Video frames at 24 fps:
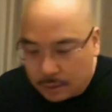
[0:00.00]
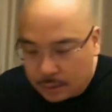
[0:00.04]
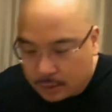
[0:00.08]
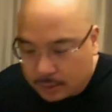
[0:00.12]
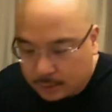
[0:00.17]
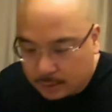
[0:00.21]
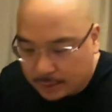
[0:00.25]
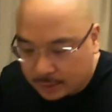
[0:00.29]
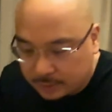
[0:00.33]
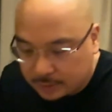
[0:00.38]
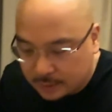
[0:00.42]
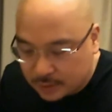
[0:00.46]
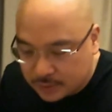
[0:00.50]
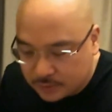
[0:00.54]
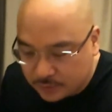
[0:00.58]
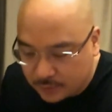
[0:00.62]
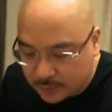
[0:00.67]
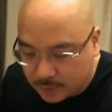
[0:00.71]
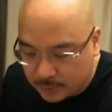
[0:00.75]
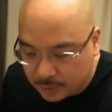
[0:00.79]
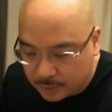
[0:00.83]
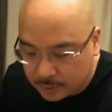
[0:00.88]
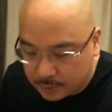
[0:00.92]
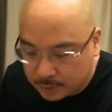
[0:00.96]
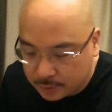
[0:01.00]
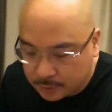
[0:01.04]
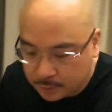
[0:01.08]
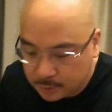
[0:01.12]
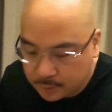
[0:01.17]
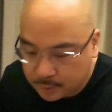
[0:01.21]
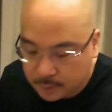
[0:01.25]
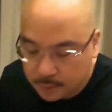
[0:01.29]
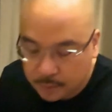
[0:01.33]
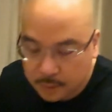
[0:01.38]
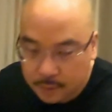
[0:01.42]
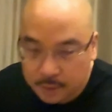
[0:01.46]
get this vinegar.
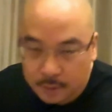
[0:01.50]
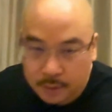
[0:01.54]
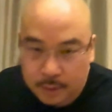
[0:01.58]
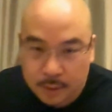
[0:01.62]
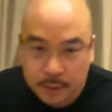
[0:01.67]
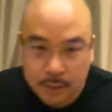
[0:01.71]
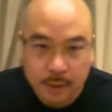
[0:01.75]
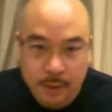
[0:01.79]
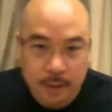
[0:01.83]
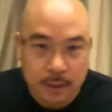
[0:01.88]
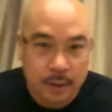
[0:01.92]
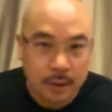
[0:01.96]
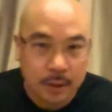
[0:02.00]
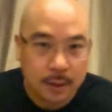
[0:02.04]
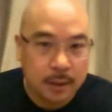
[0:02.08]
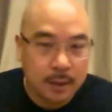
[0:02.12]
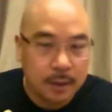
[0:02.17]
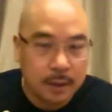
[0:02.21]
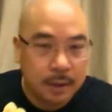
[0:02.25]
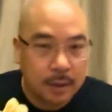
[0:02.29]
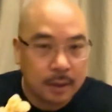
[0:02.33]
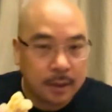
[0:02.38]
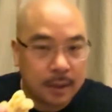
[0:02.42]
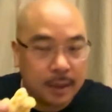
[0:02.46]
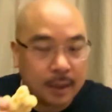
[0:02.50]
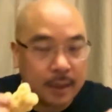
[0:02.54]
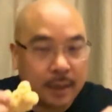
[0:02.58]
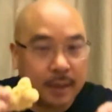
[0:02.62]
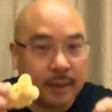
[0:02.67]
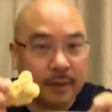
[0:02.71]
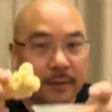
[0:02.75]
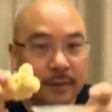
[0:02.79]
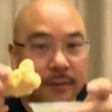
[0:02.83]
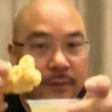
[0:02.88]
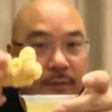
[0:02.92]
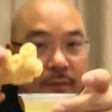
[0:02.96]
And